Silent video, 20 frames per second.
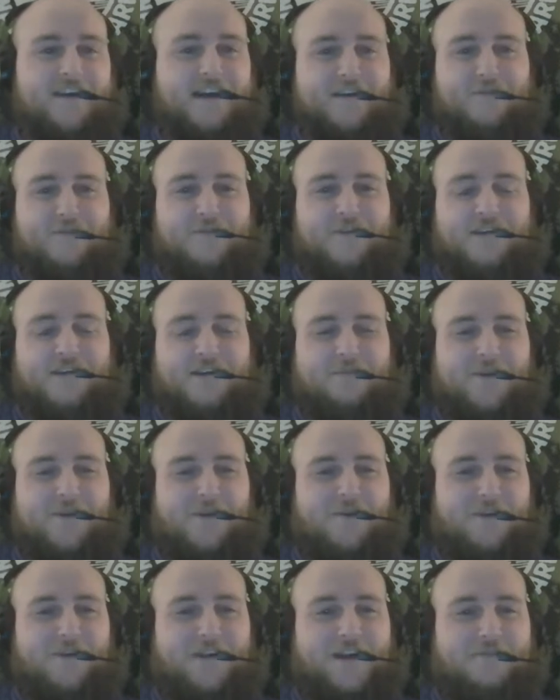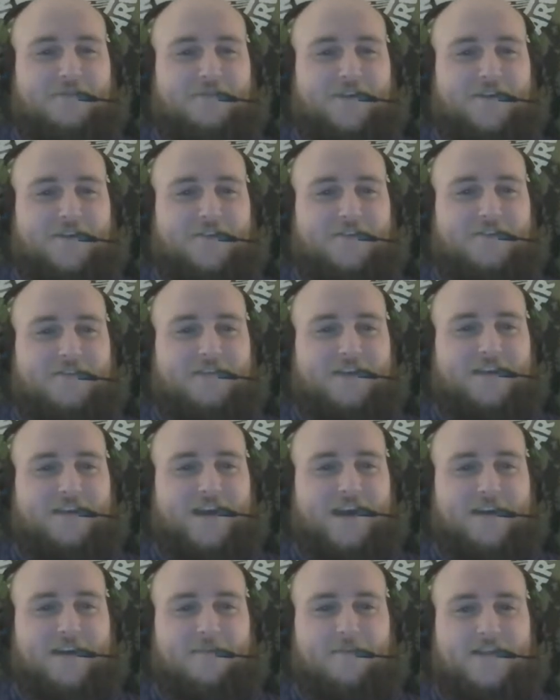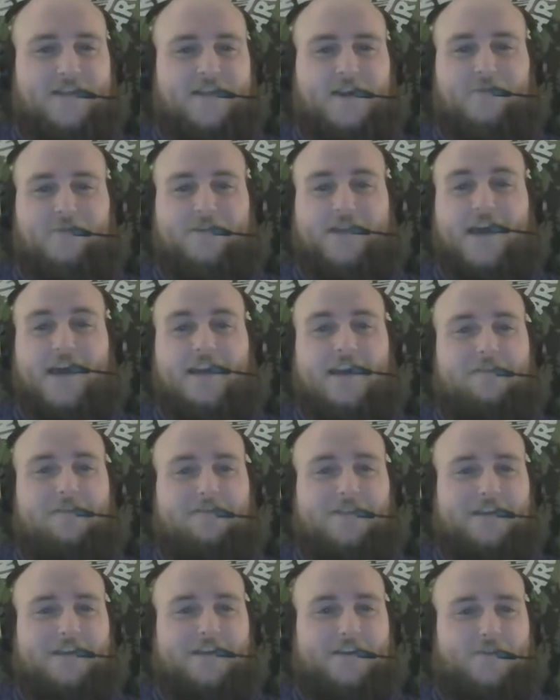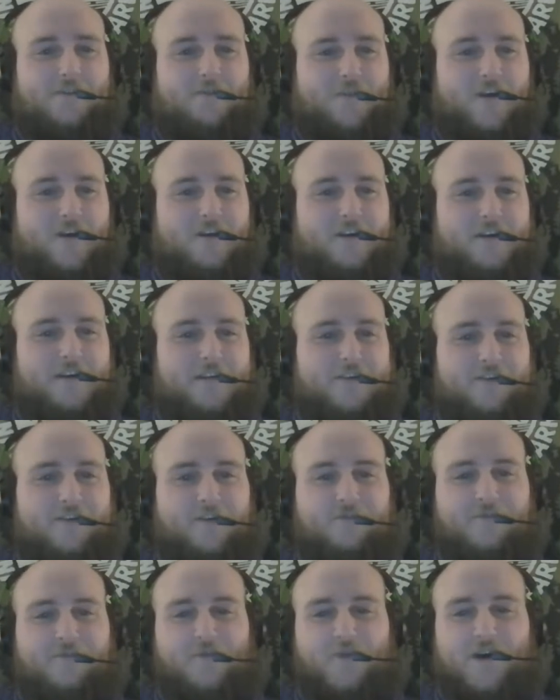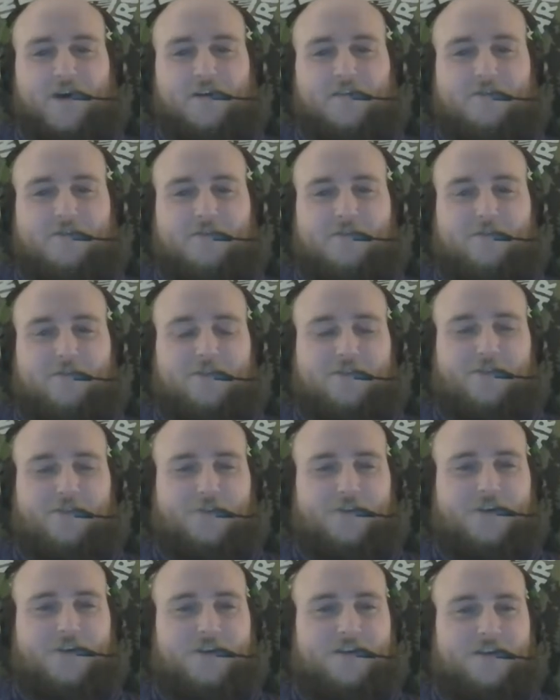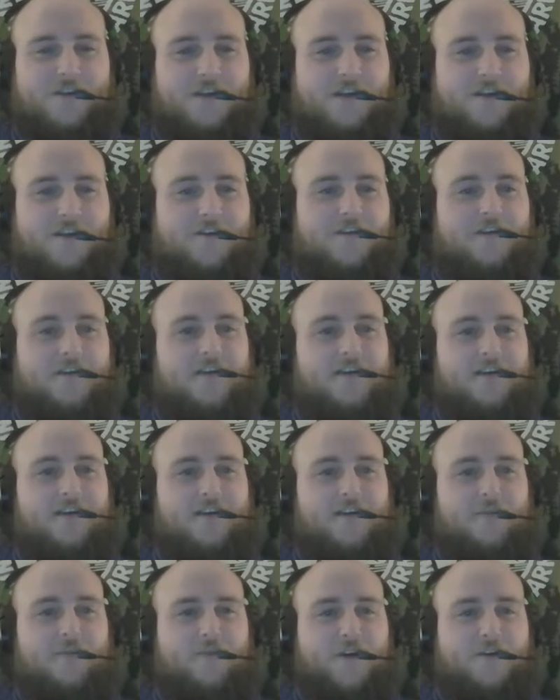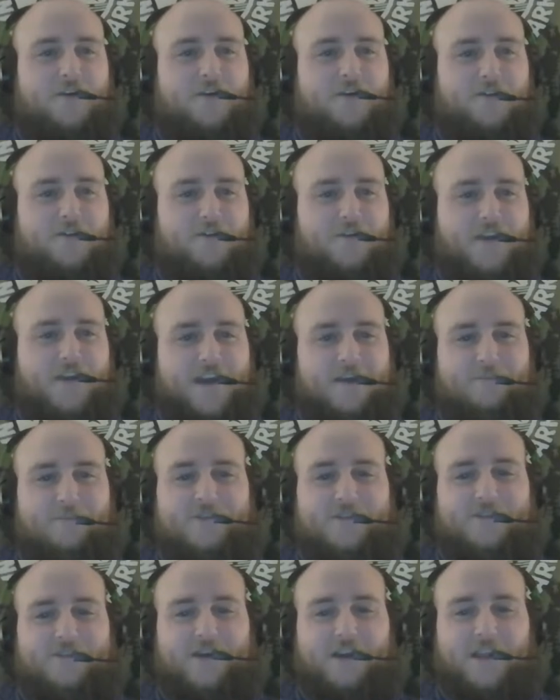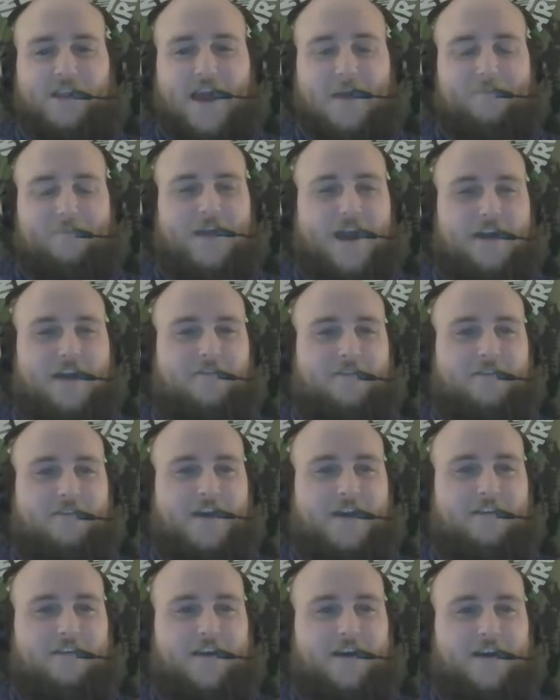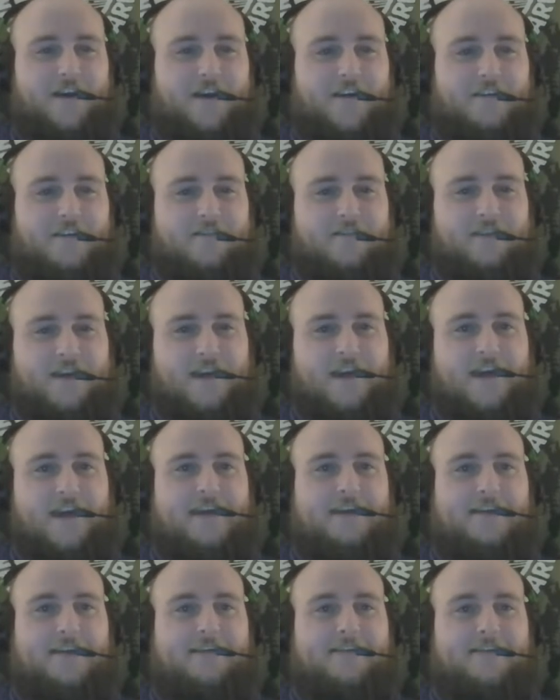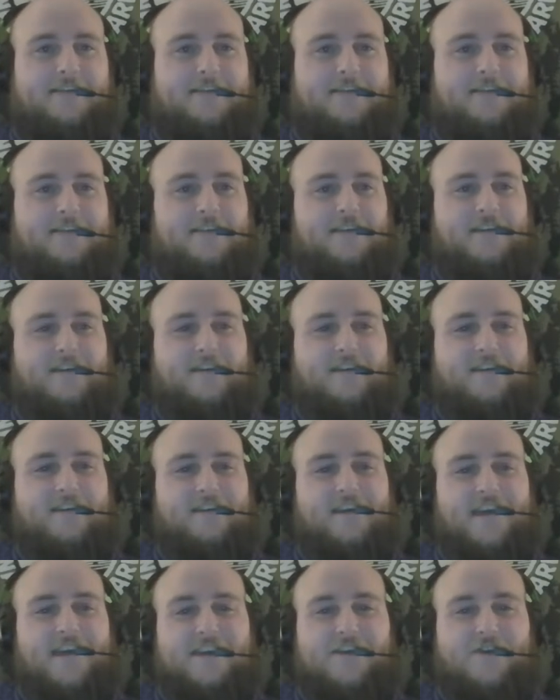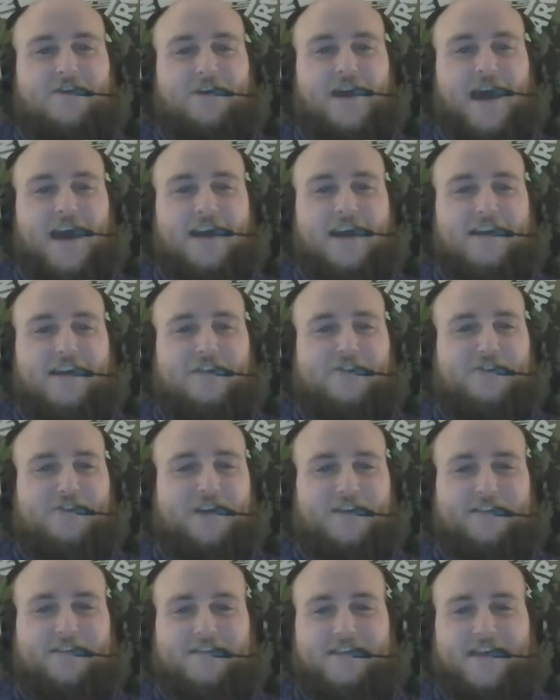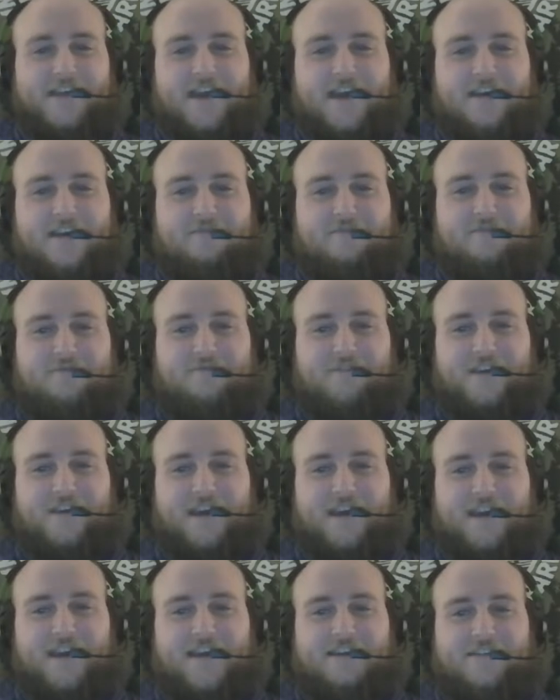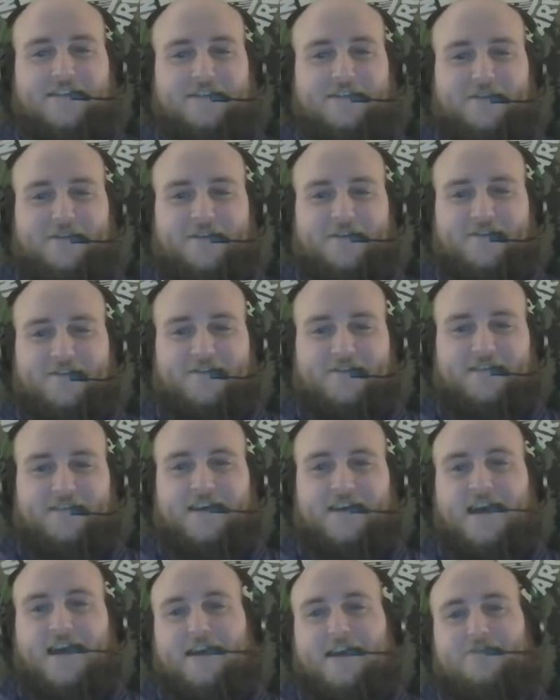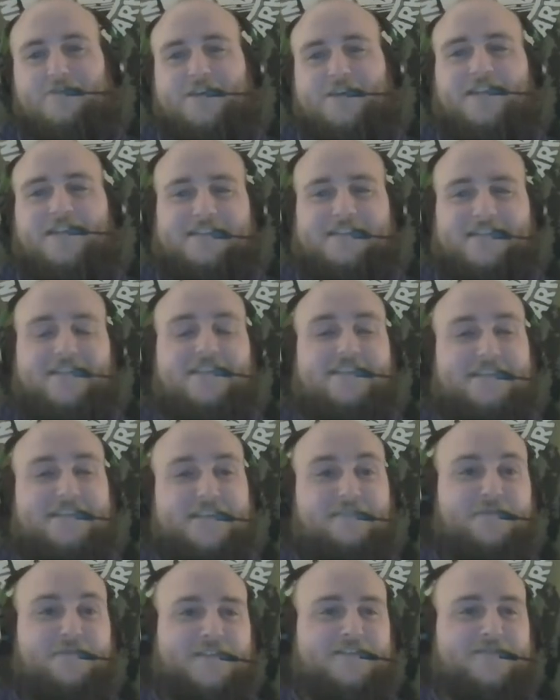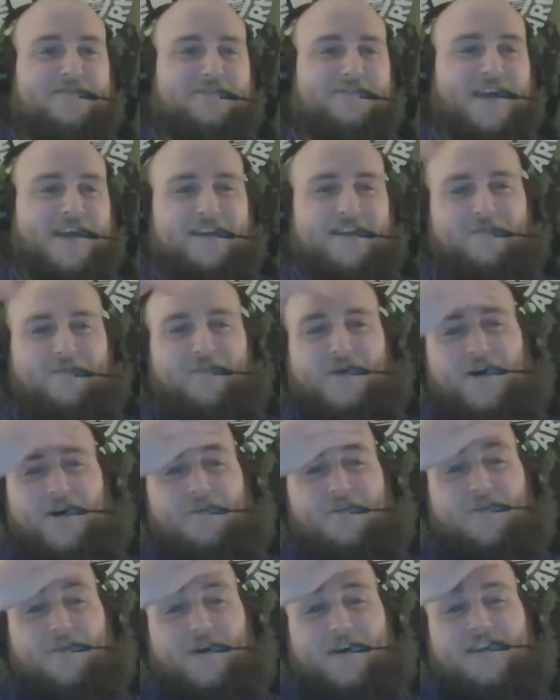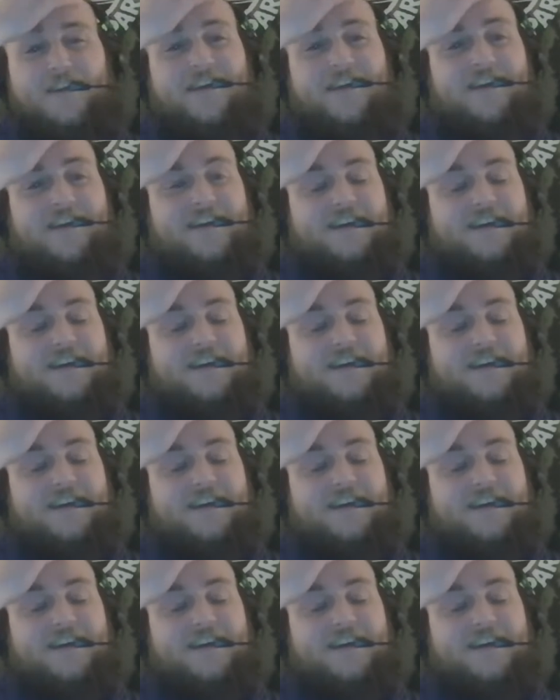I don't think I'm going out there to say that. I mean, they relied heavily on the run, and it served them well the majority of the year. But Notre Dame just clamped down on that line, and you got to adjust and have an answer. I understand this is the defensive side of the ball, but